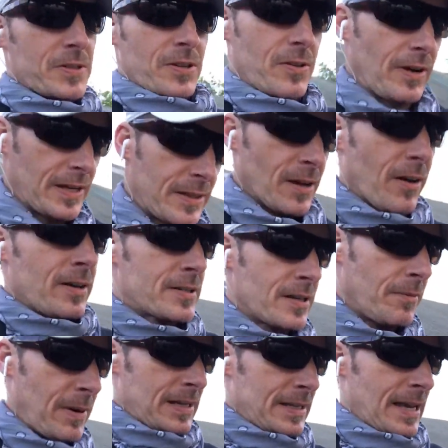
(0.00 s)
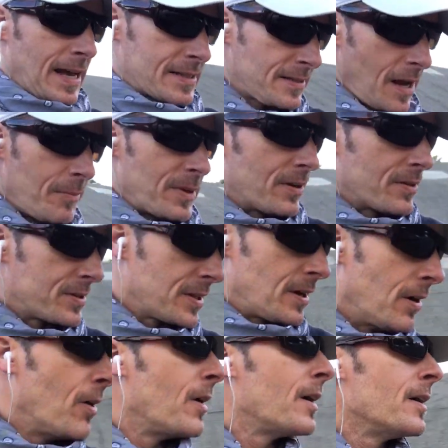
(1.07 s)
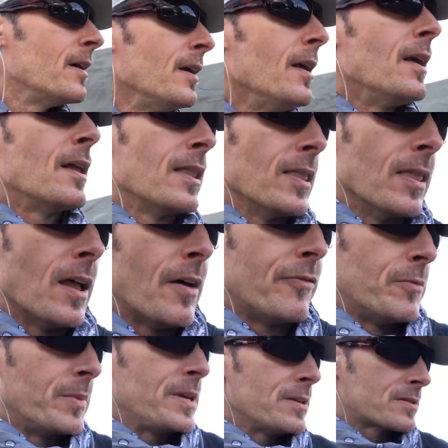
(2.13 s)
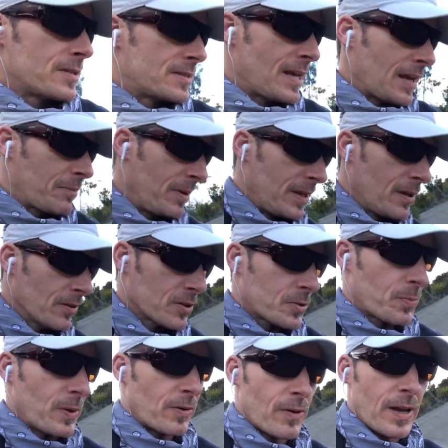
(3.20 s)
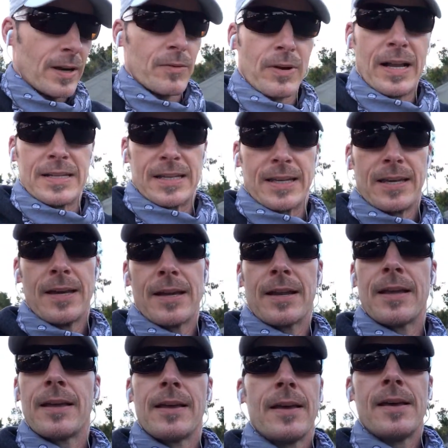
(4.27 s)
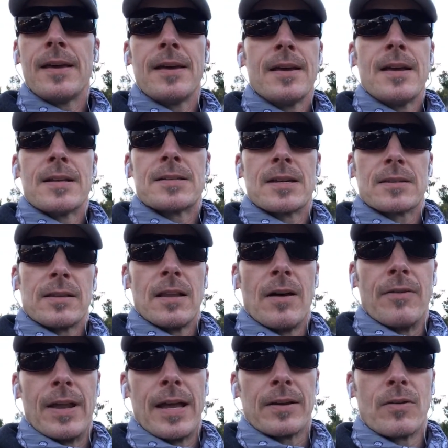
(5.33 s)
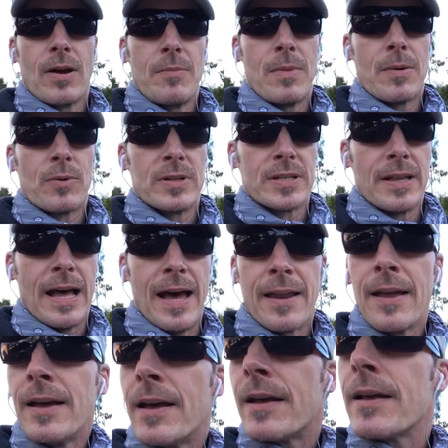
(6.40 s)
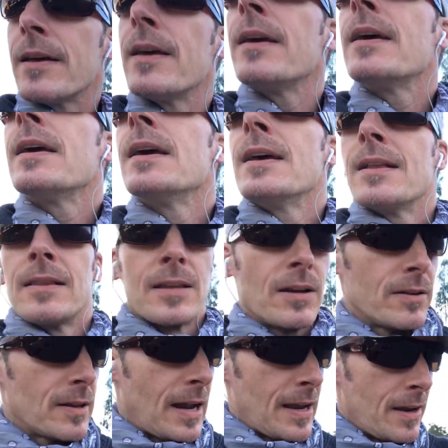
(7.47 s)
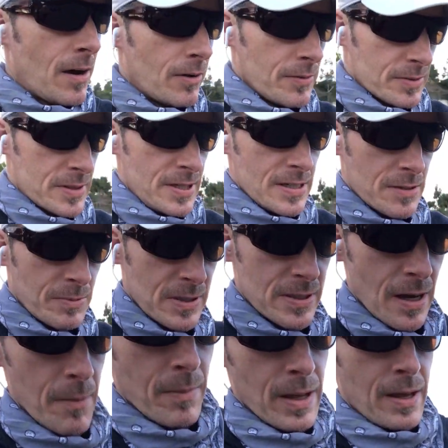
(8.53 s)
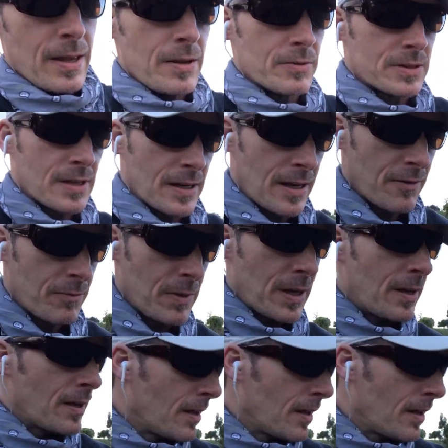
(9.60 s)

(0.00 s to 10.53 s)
are great though. Something my dad taught me years ago. Love them. He used to take me hill sprint running when I was a kid. Just love it. Had great memories of that. Little did I know he was teaching me something that was going to give me